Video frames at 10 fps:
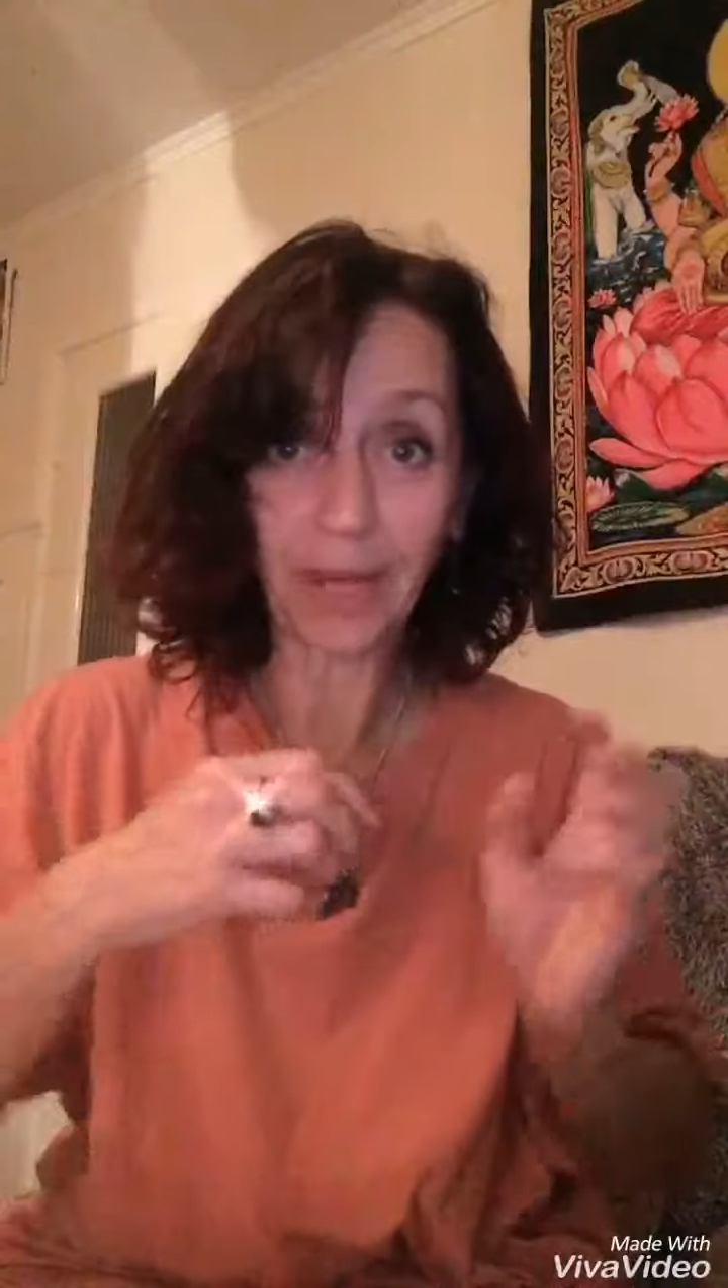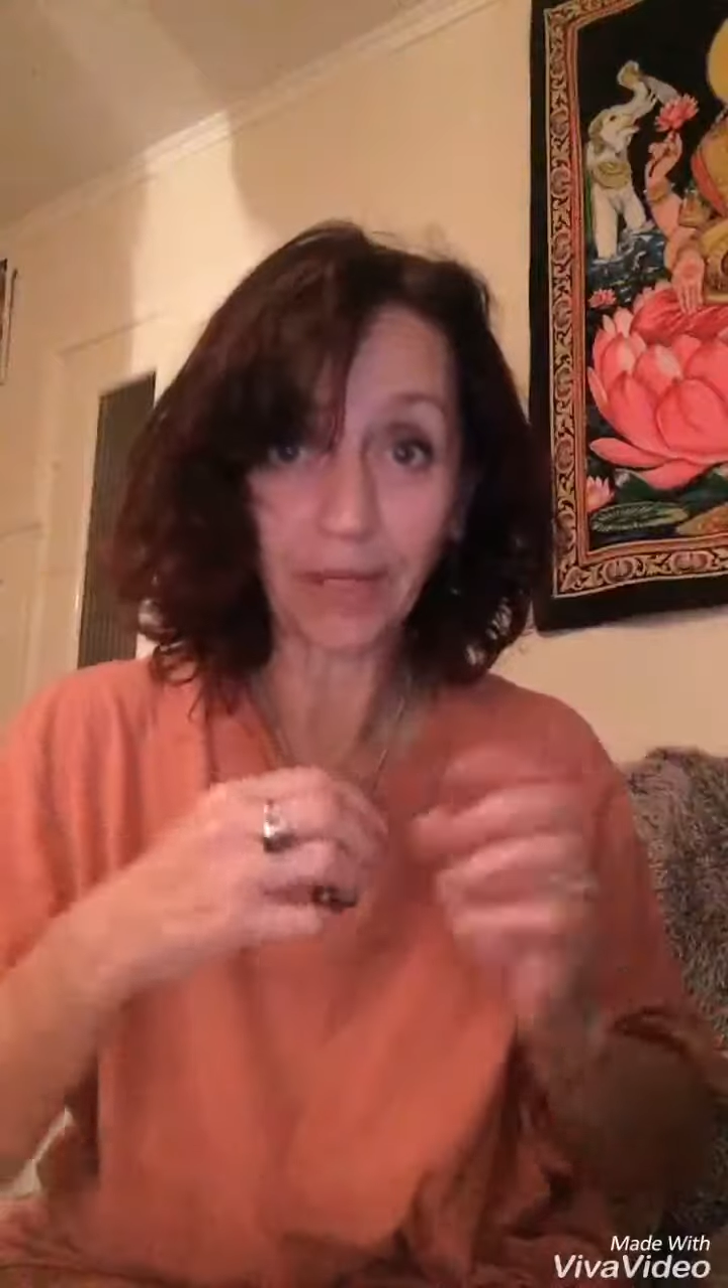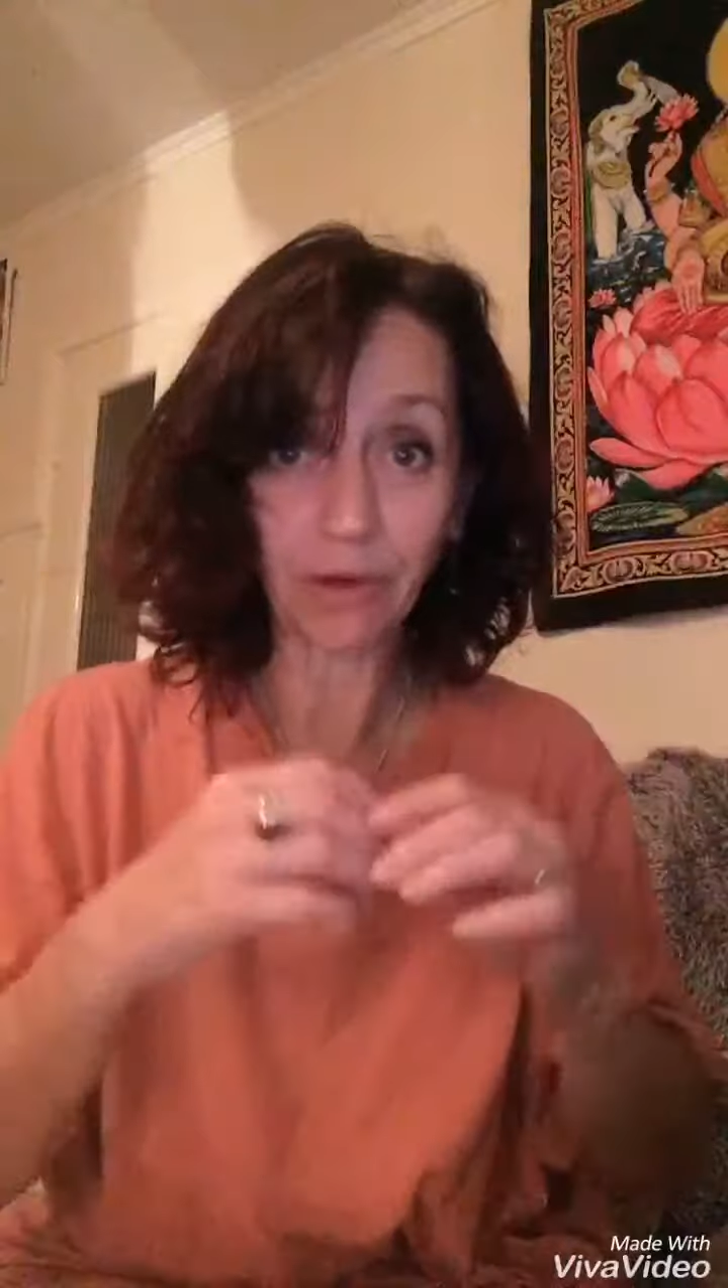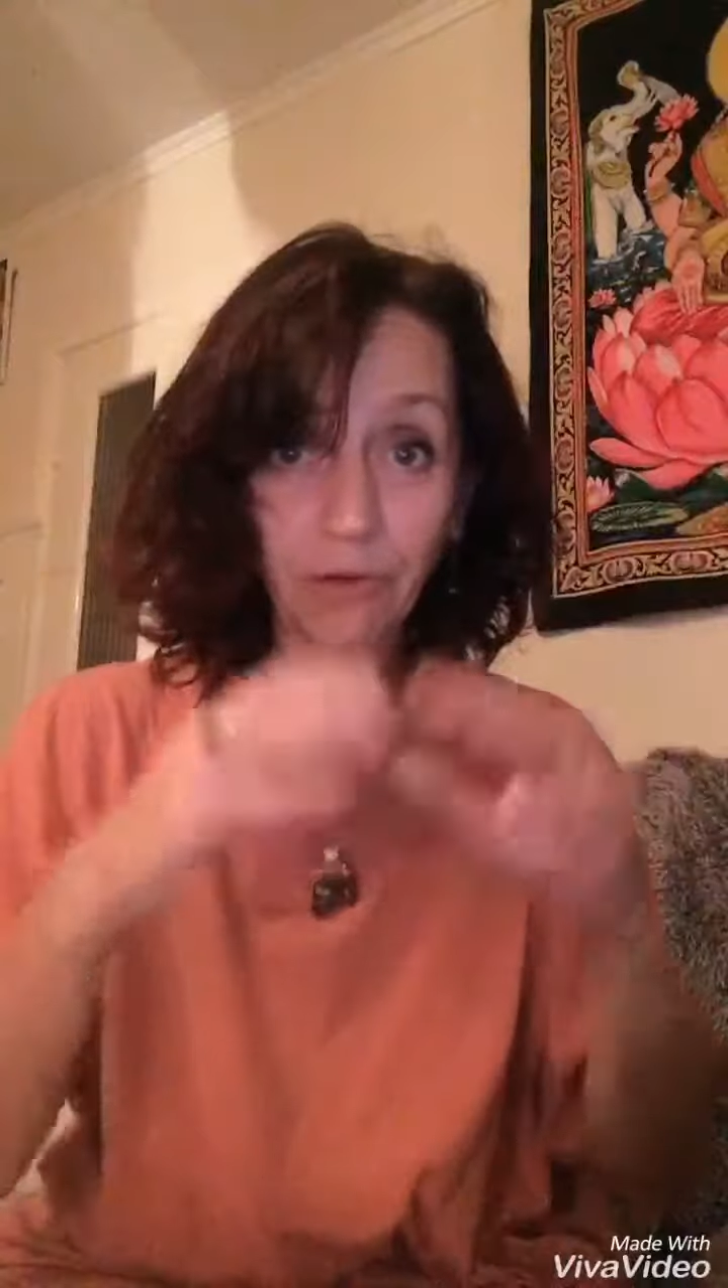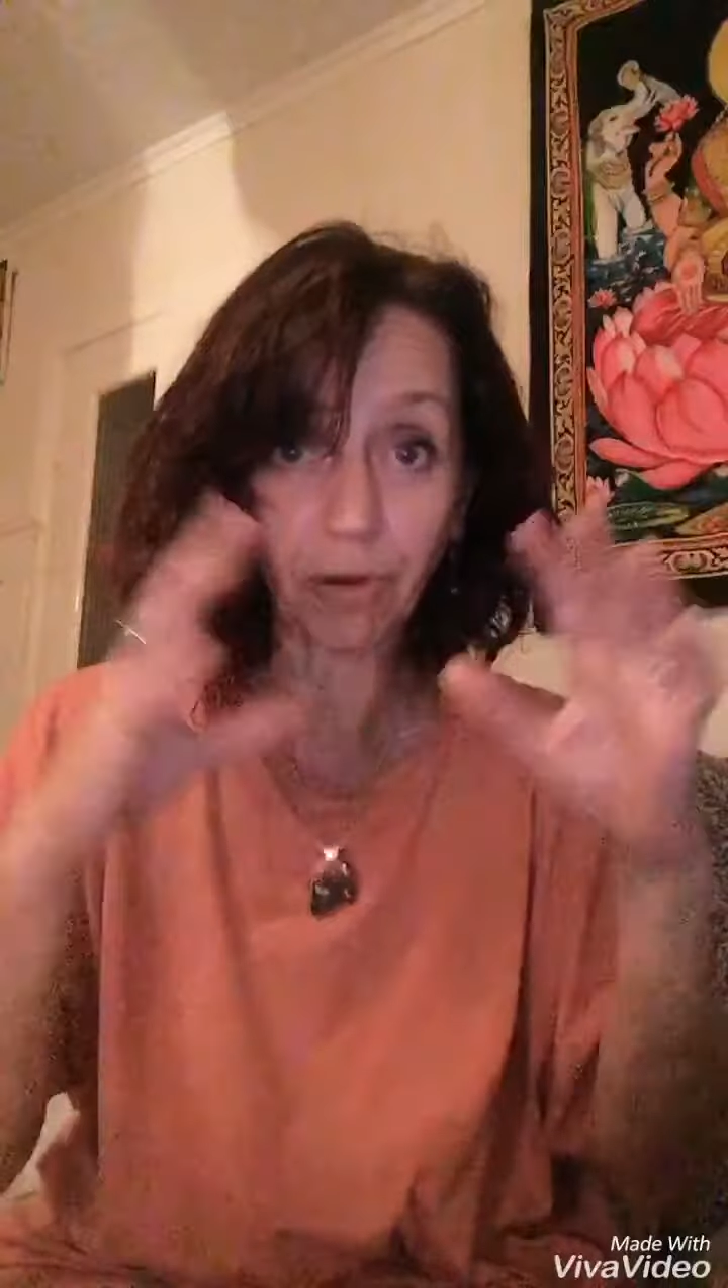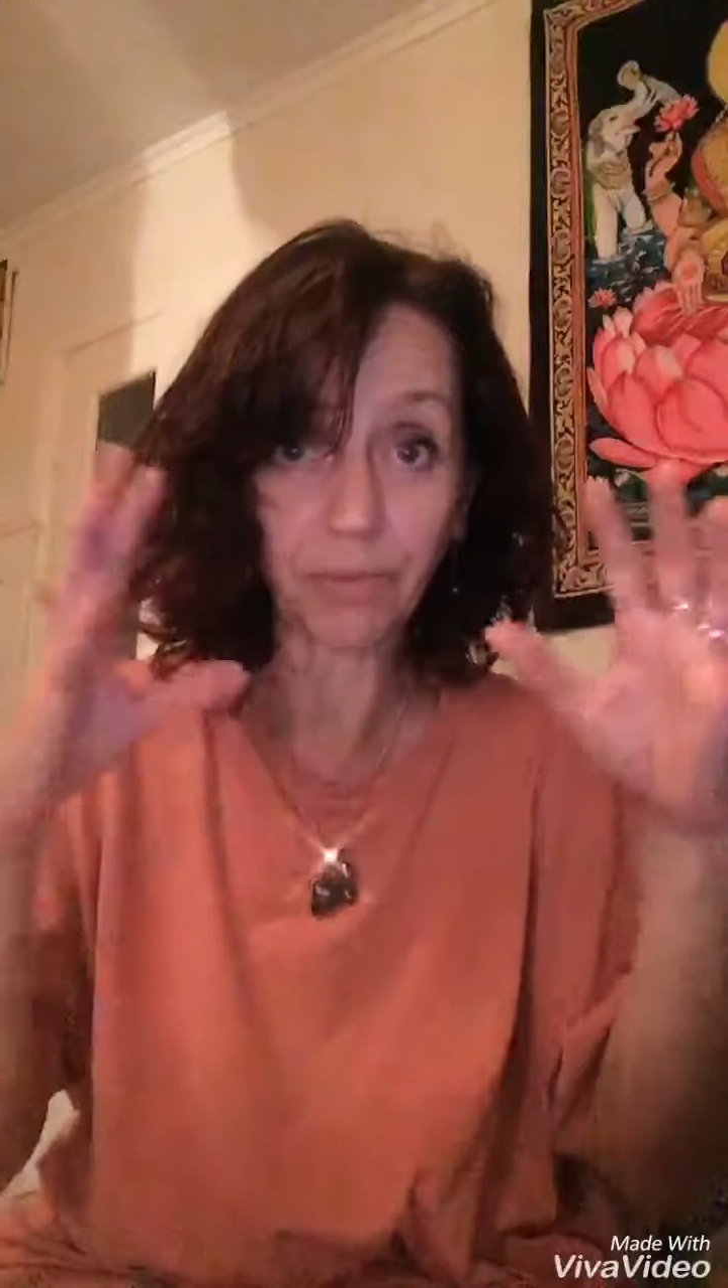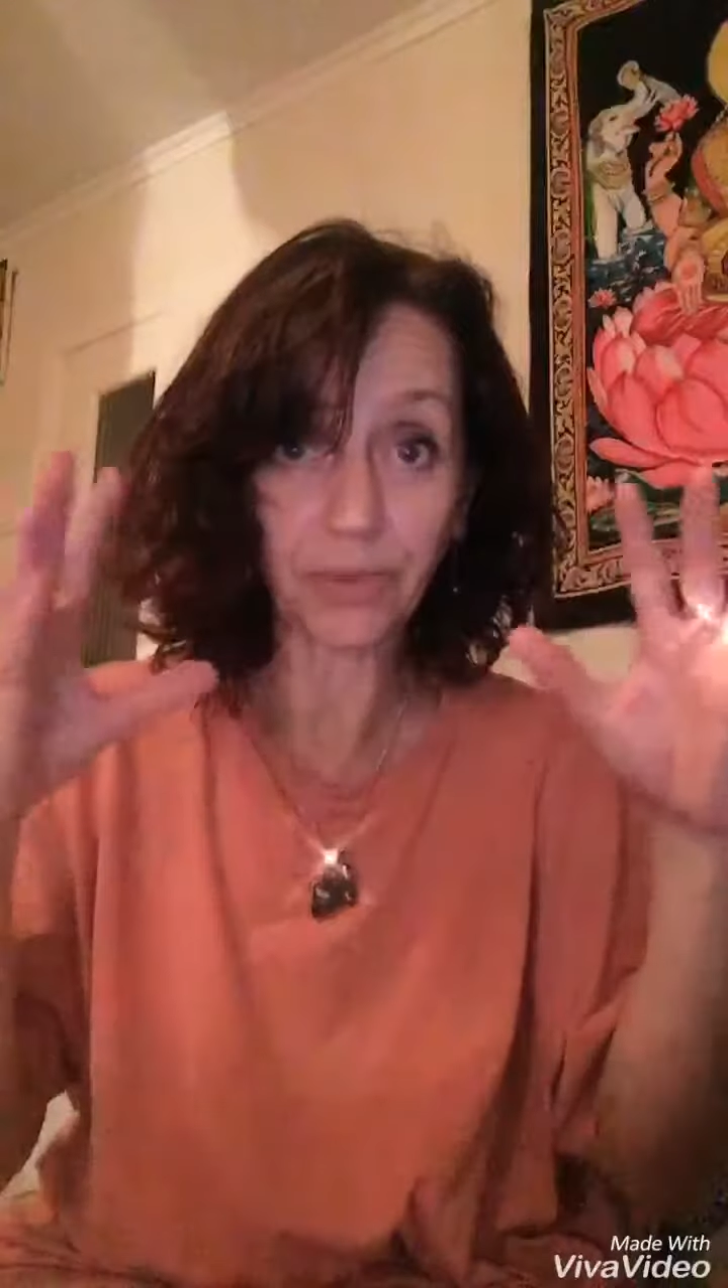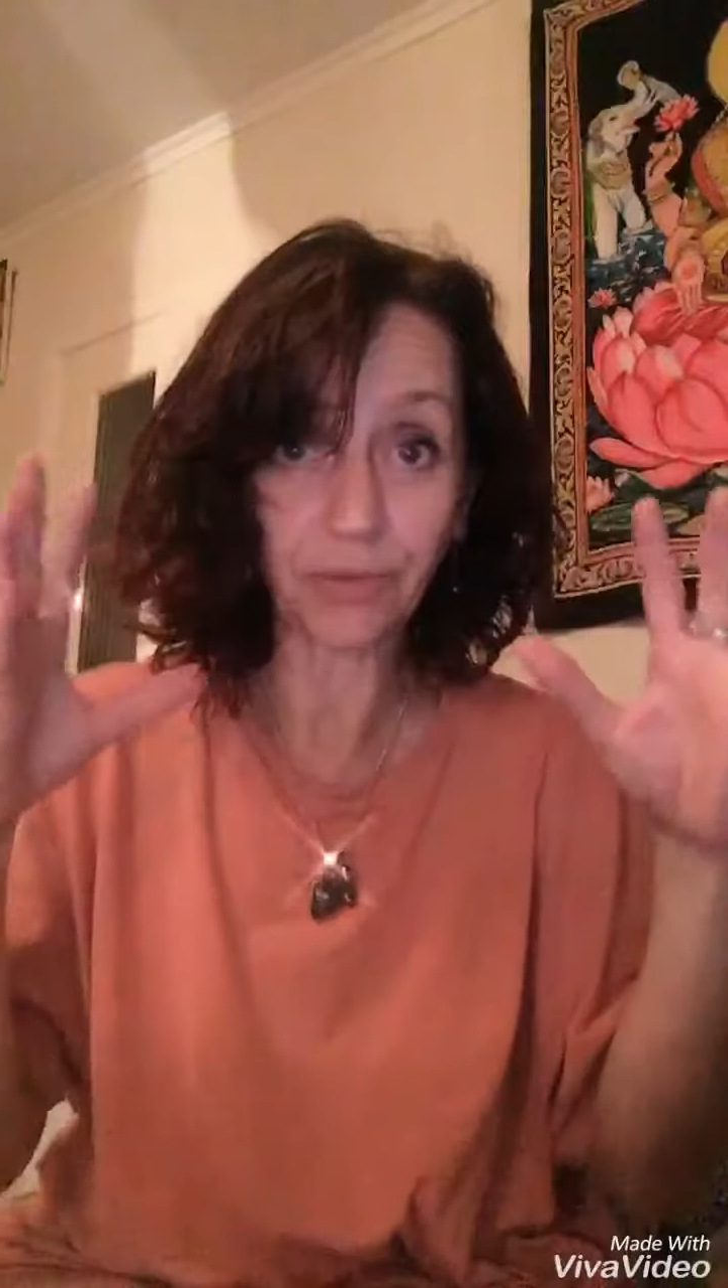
and the crops